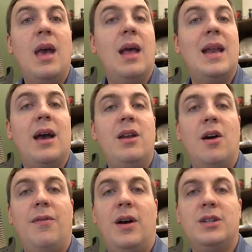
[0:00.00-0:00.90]
And now you
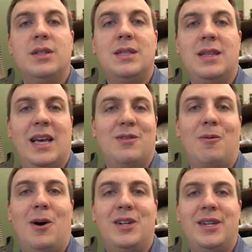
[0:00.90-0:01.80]
know functions. Thanks for
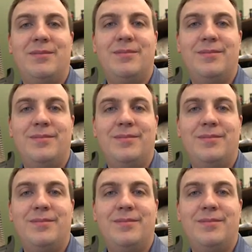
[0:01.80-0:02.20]
watching.